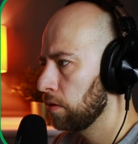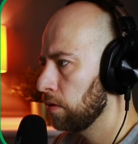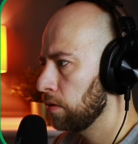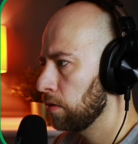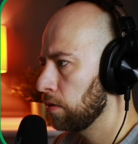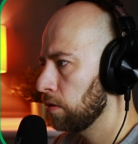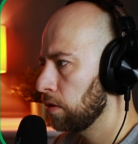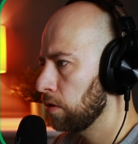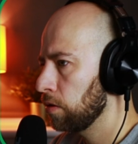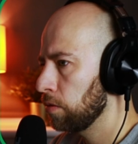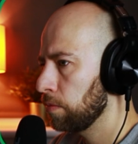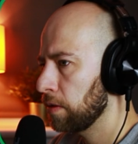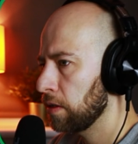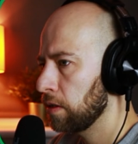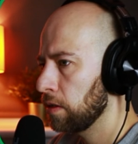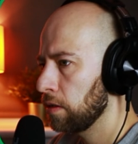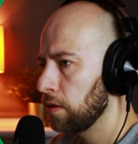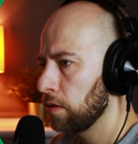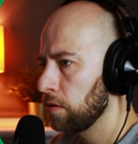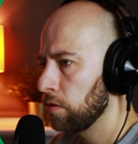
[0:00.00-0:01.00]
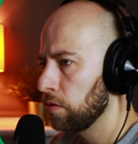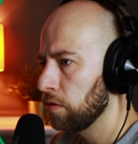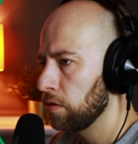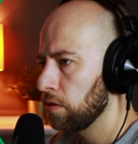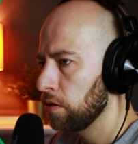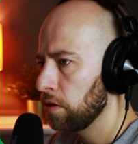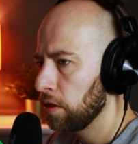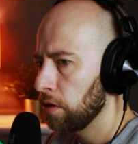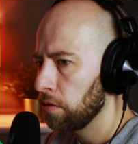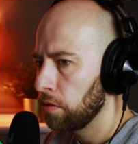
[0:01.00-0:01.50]
change opacity to
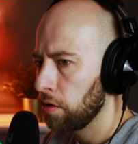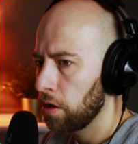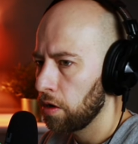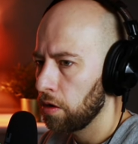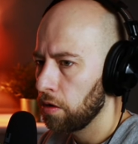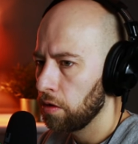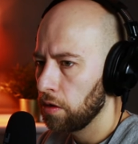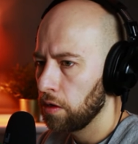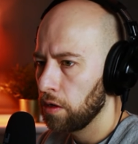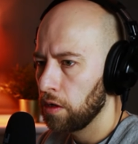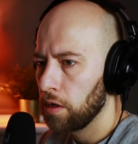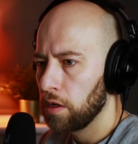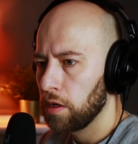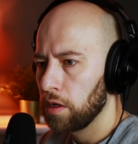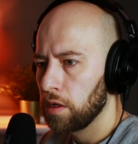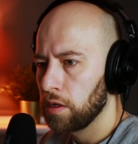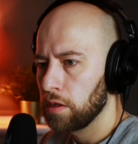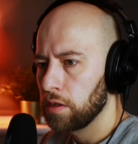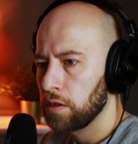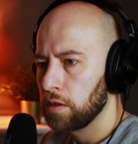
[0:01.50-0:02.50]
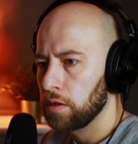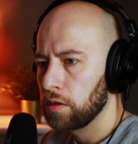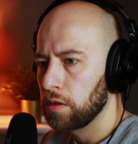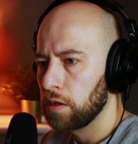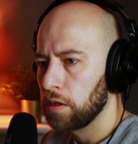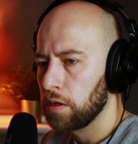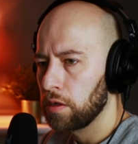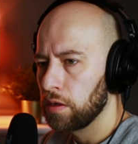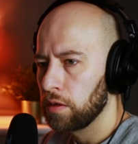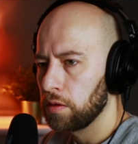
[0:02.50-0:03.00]
0.
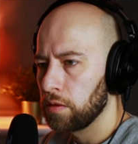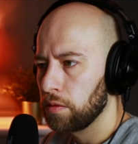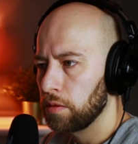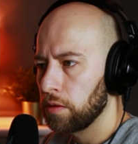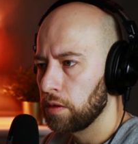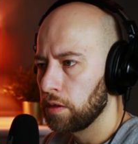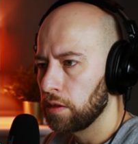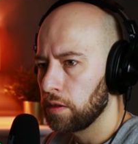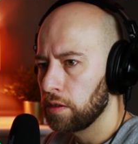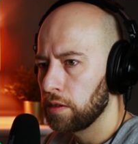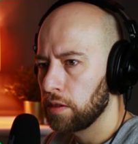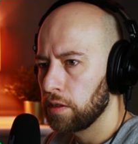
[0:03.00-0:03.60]
So it's